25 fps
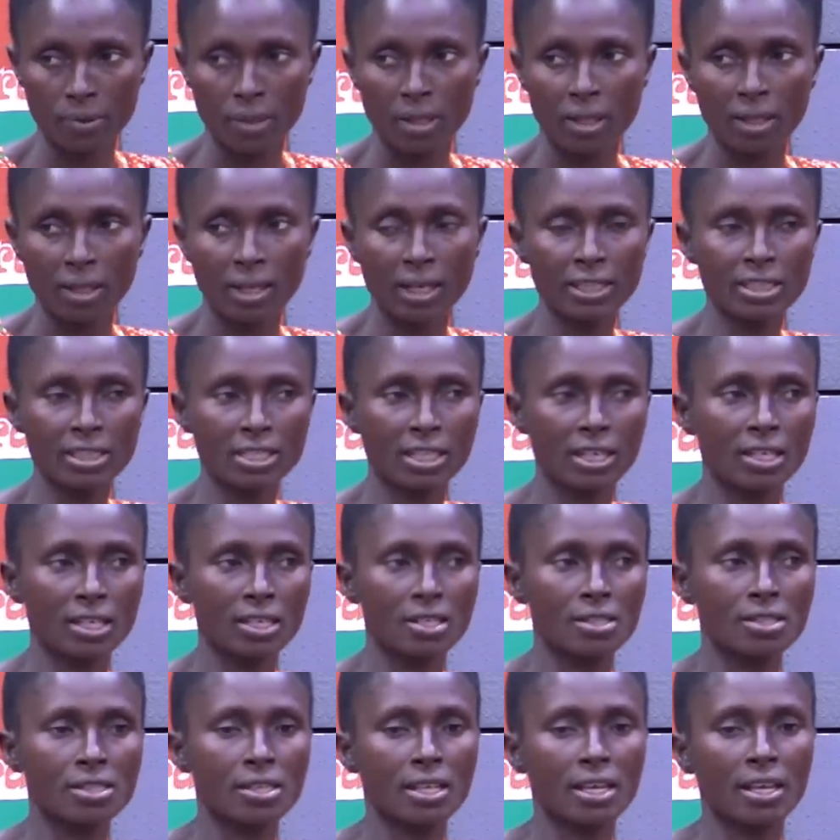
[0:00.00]
Catch and
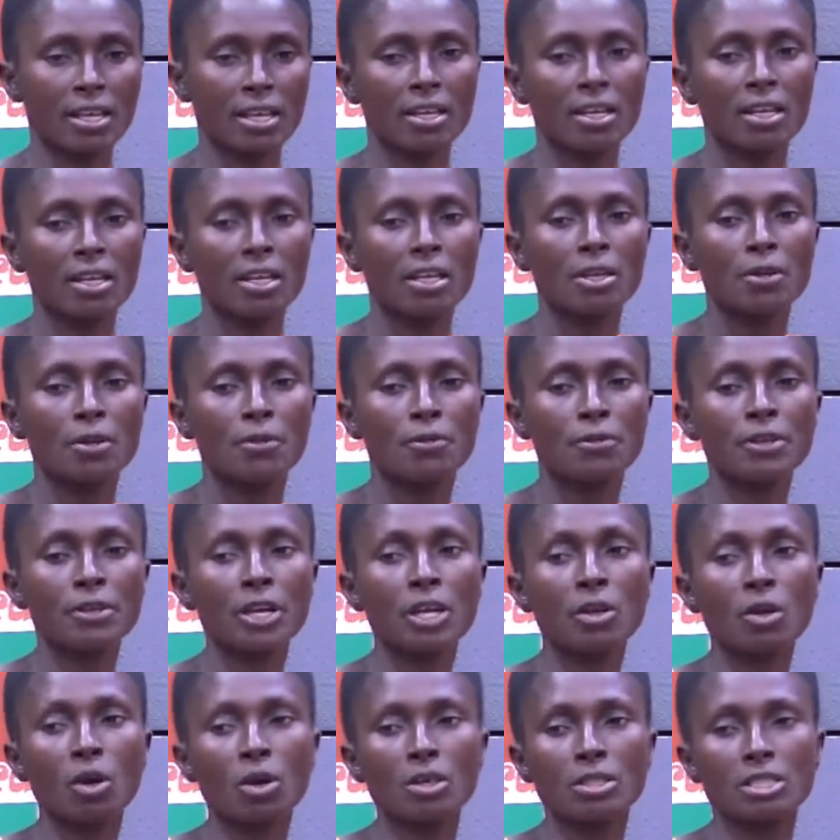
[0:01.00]
say, fear
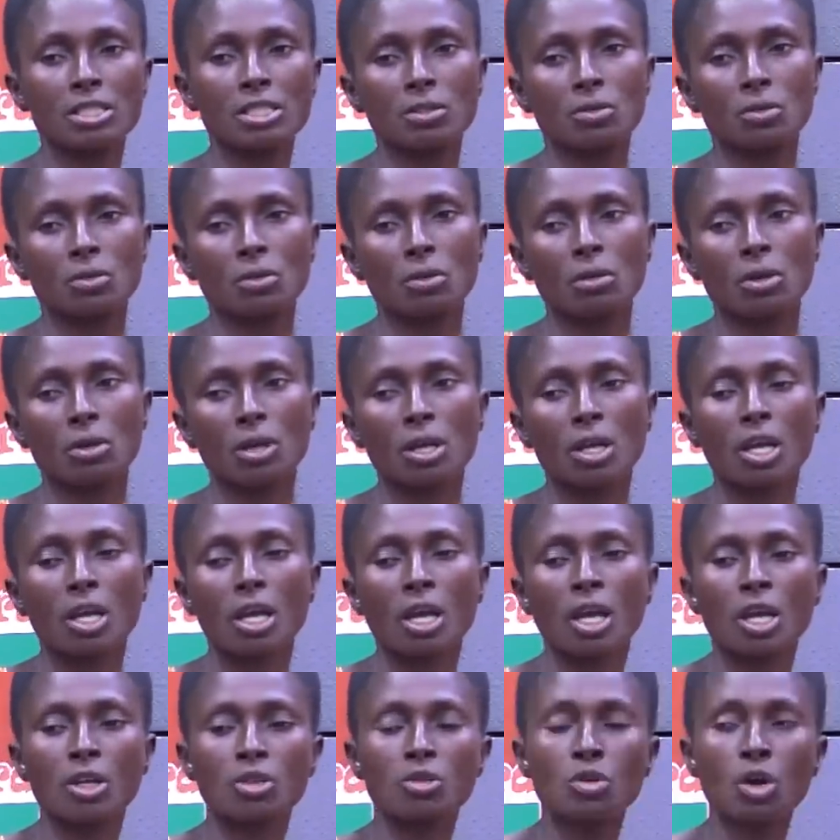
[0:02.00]
not, no.
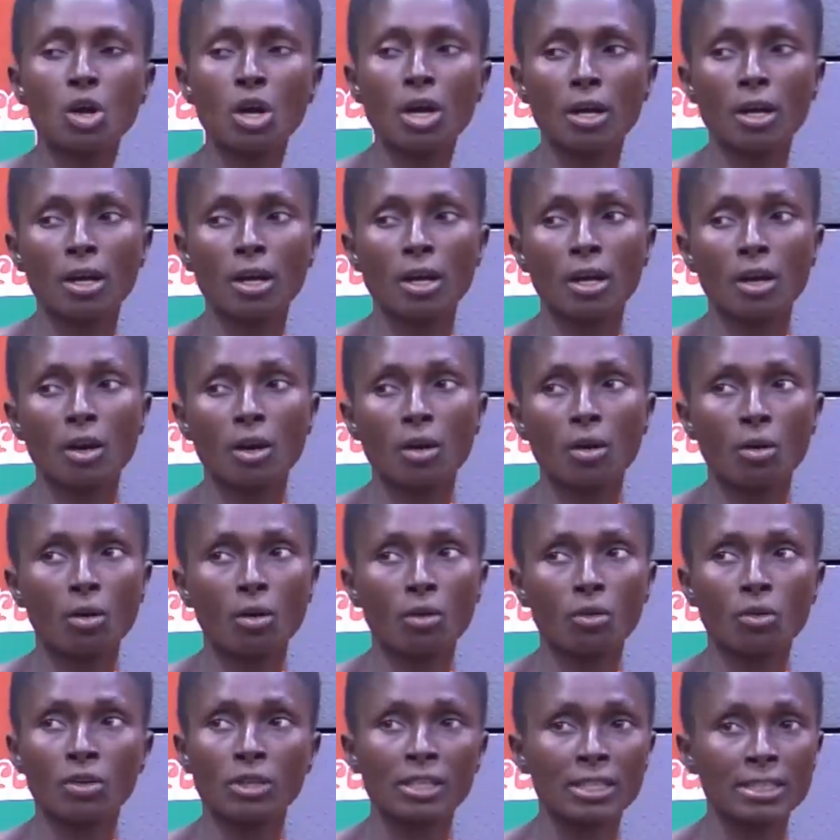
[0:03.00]
And you're
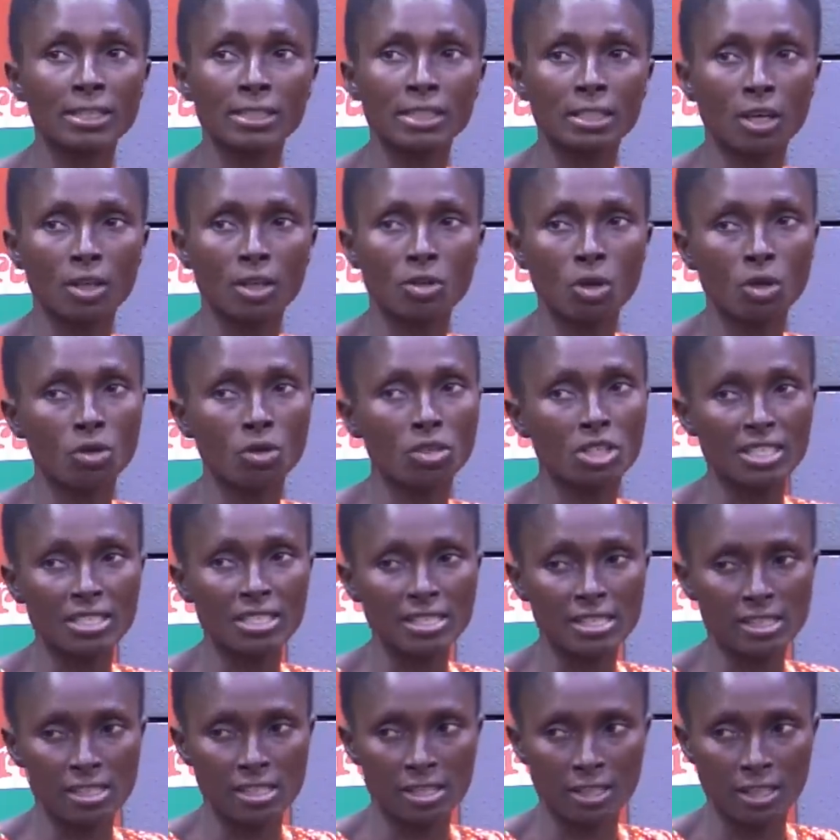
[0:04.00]
on a dear, and you're on any
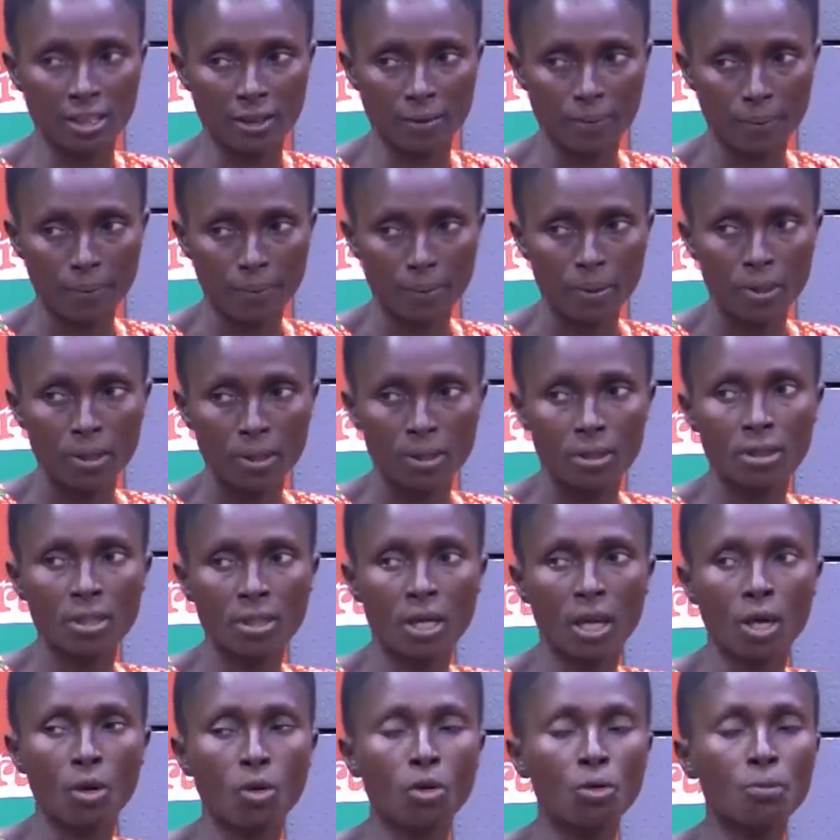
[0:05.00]
sea. Na
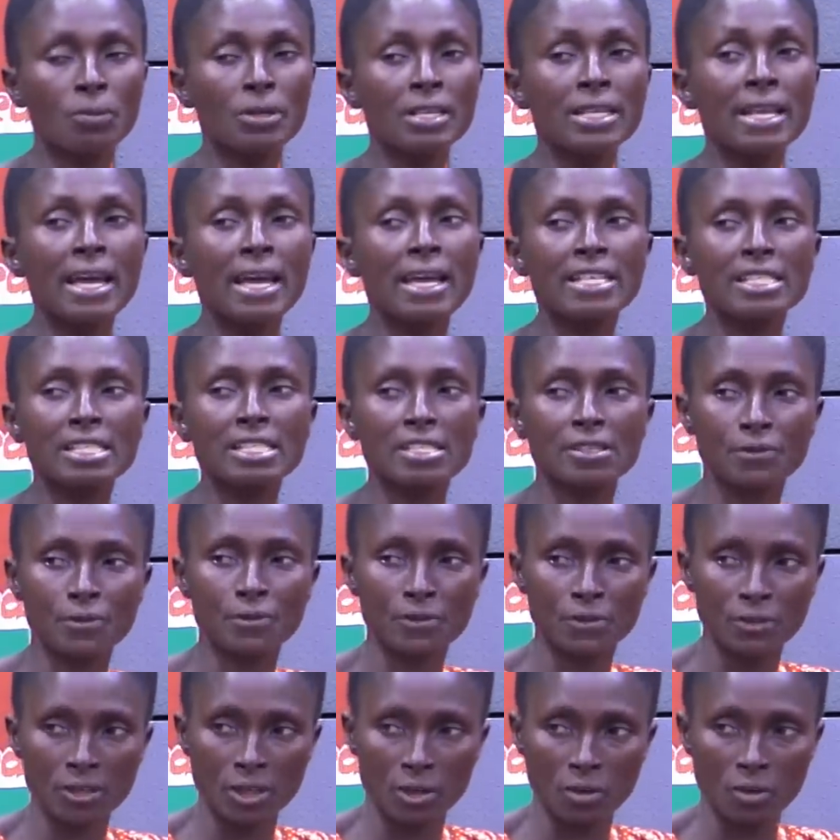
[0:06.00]
obi na
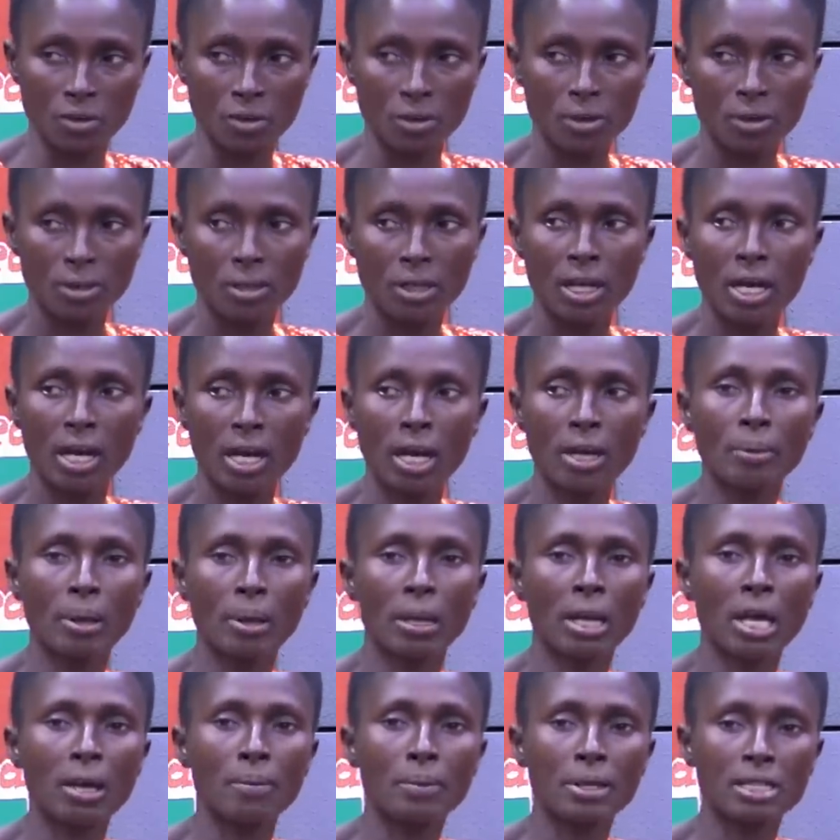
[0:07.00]
esifi no ama
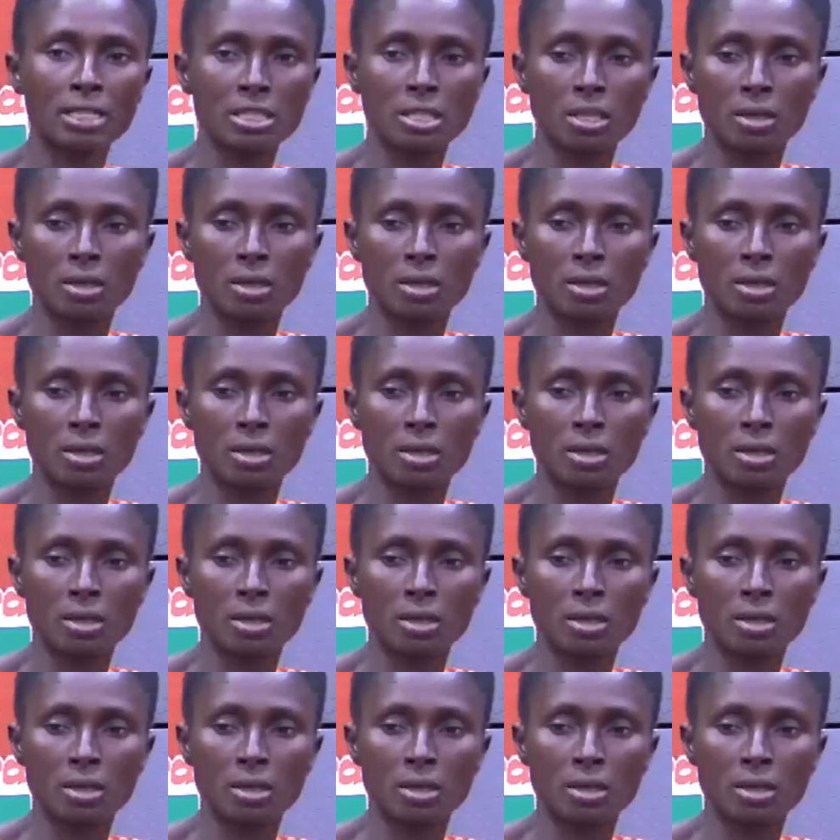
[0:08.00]
na betene mo